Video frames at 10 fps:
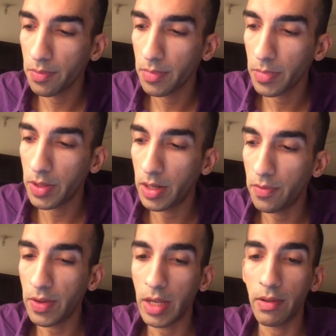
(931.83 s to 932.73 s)

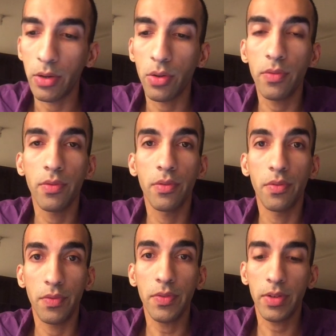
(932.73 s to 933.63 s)
35 out
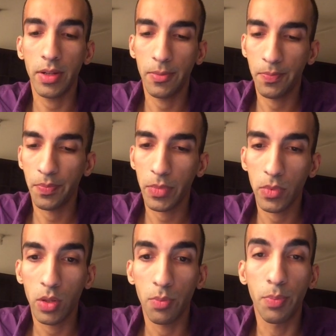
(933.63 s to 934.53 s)
of 50.
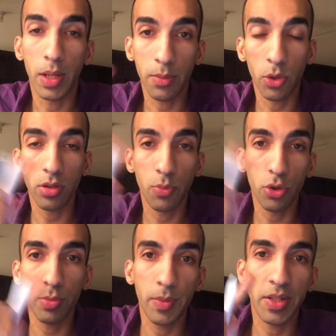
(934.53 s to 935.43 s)
But I'm not supposed
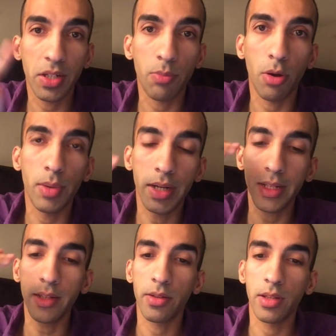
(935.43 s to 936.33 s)
to be mentioning the probability.
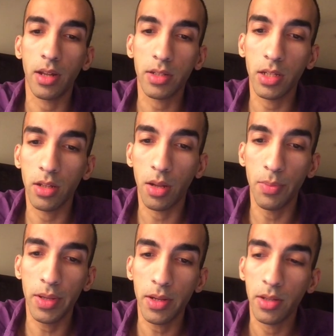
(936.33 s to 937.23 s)
They're asking the
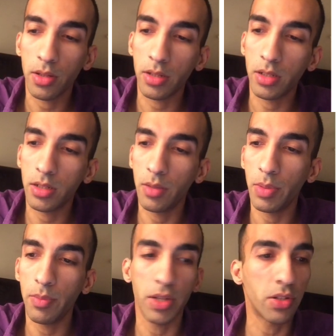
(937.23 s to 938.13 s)
number. Let's just
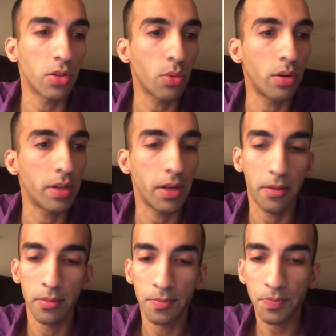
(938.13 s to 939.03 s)
simply mention the quantity.
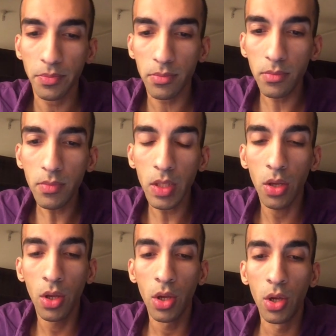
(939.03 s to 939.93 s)

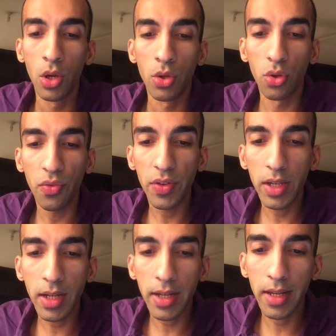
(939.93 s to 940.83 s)

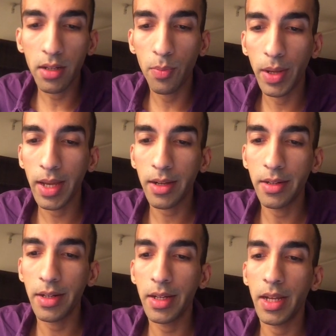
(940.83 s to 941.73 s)
Sophia has a bag
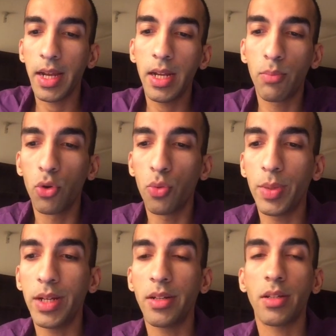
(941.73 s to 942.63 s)
containing 8 blue
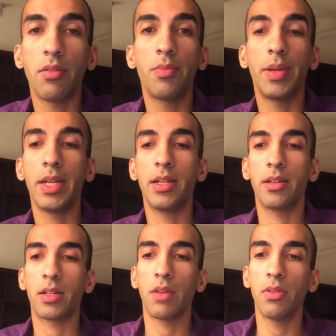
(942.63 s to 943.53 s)
beads and
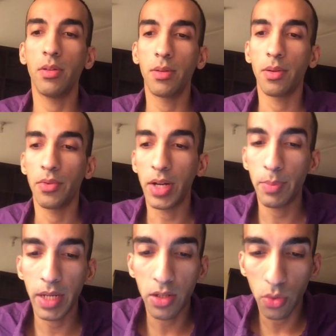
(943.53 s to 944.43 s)
7 red
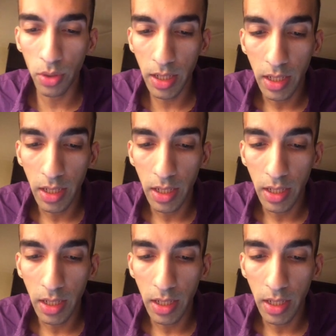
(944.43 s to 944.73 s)
beads only.